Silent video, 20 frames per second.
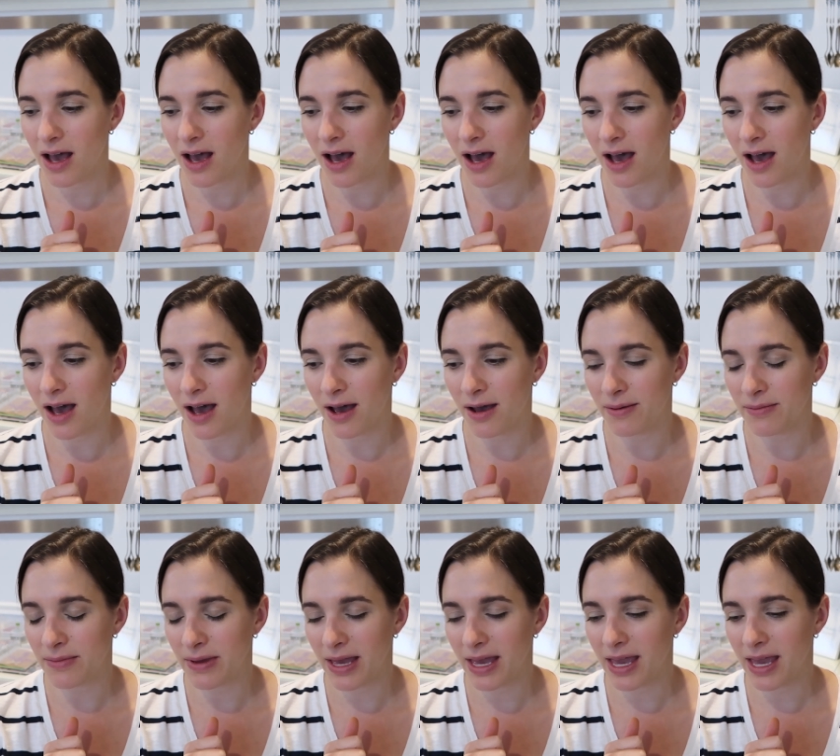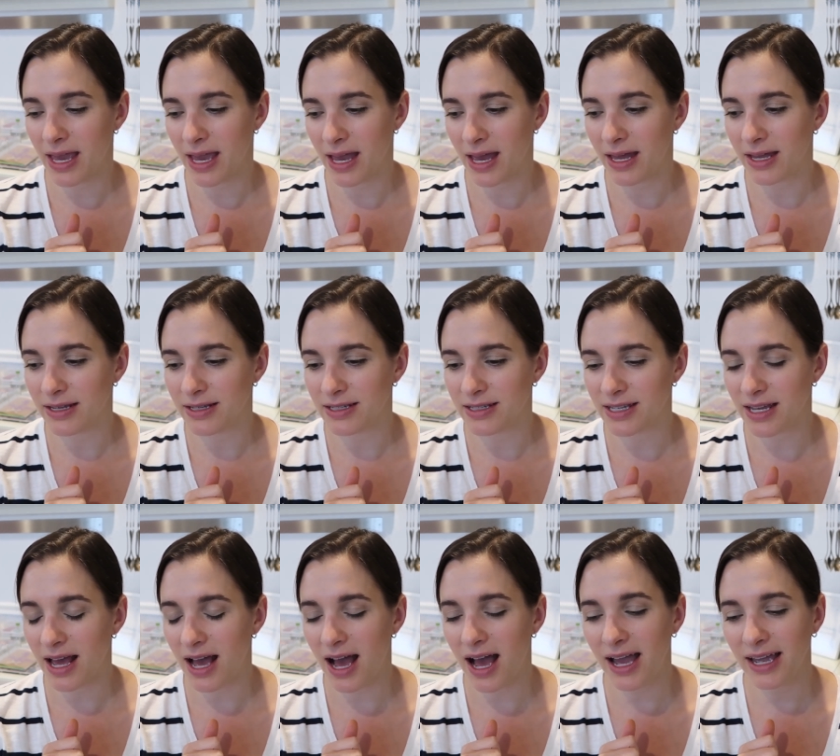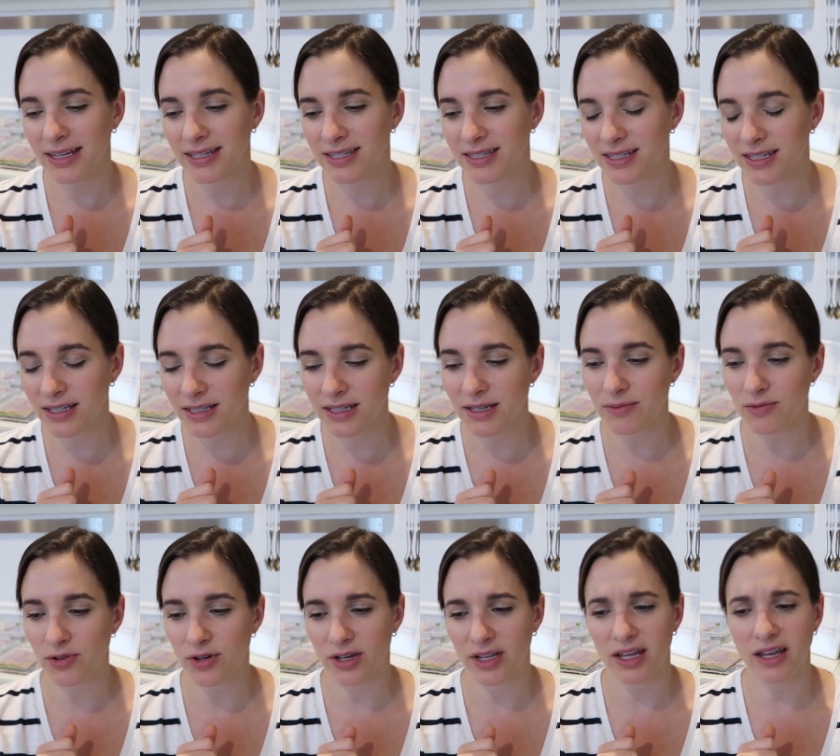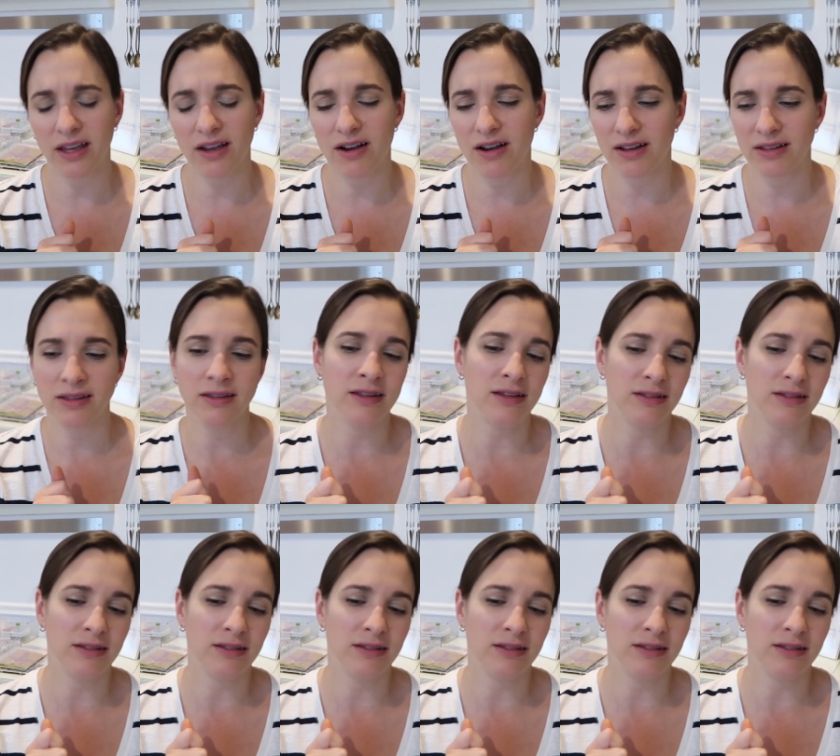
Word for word: Um, and I still am working on